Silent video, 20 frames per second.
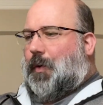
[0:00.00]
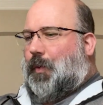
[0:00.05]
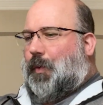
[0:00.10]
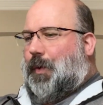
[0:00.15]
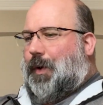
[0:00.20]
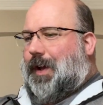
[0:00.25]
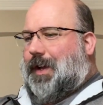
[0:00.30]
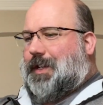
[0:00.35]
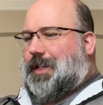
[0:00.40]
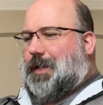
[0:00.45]

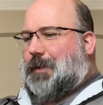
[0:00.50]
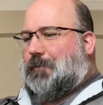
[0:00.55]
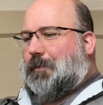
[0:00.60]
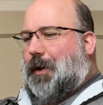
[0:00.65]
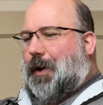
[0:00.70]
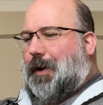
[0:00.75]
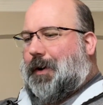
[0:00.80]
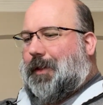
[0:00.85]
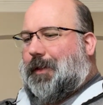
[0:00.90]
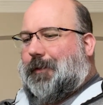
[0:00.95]
which
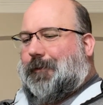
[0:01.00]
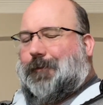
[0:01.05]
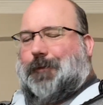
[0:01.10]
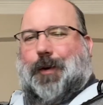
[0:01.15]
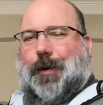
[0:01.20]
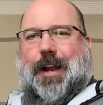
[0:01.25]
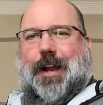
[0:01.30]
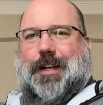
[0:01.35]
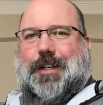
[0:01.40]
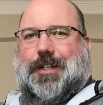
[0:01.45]
part of the
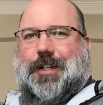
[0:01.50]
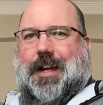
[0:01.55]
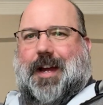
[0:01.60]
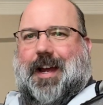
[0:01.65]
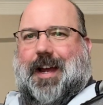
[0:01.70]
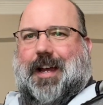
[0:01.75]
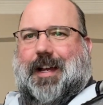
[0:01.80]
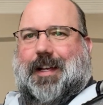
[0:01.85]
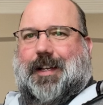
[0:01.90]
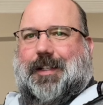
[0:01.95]

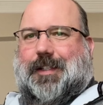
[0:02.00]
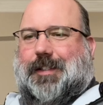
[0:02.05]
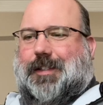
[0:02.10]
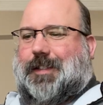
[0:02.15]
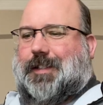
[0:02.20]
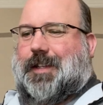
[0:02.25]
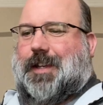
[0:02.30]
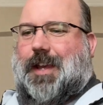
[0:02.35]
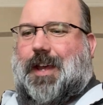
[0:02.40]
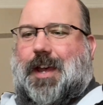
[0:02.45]

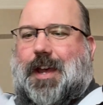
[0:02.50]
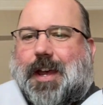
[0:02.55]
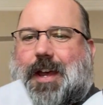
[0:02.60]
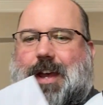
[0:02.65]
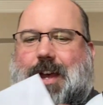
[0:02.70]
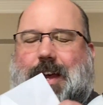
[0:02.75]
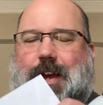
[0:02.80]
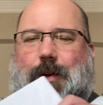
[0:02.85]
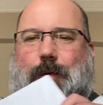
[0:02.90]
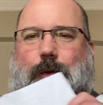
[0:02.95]
franchise
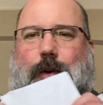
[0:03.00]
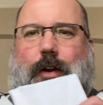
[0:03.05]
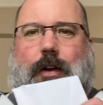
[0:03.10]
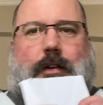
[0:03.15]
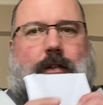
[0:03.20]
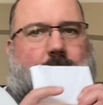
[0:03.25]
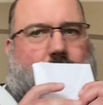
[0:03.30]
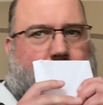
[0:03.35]
where